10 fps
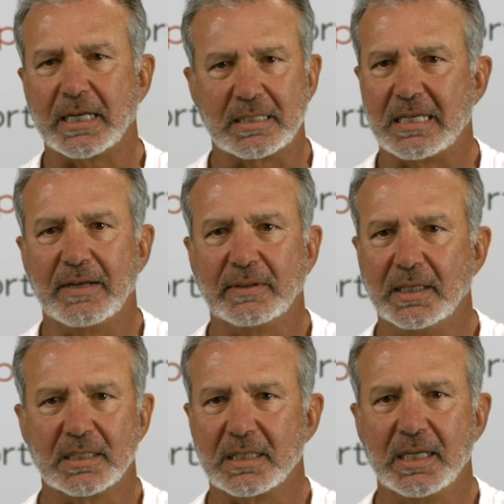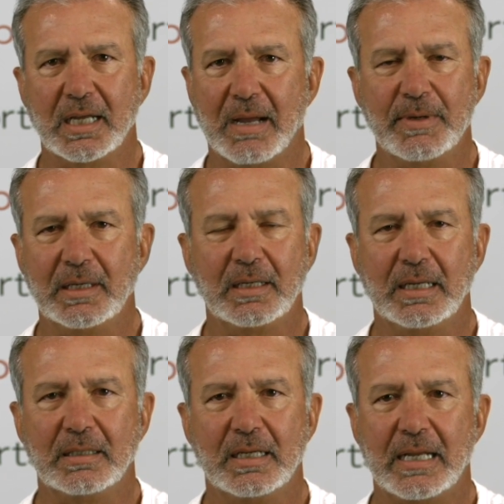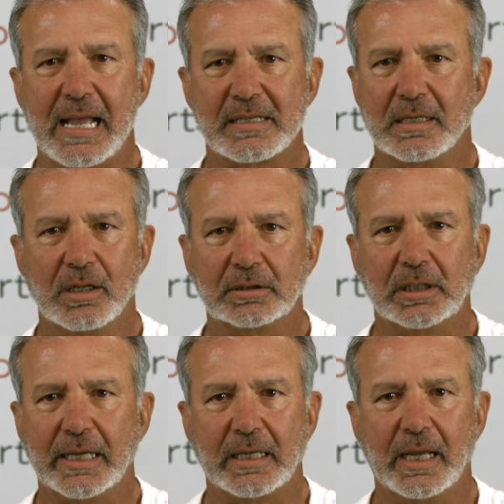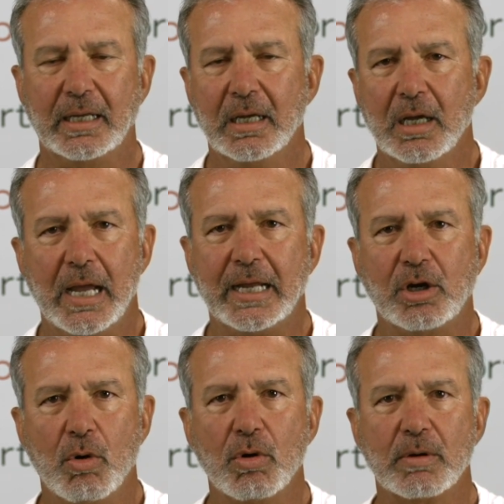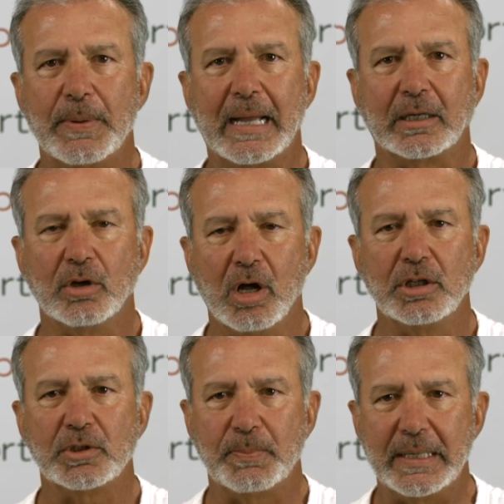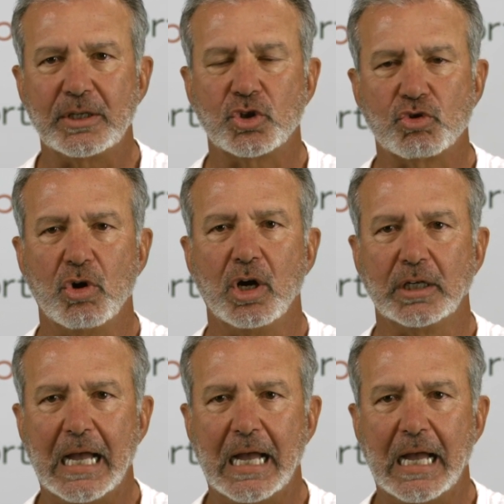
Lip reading: like a safety, doesn't he? I mean, he hasn't looked like a cornerback at all. He's a big, strong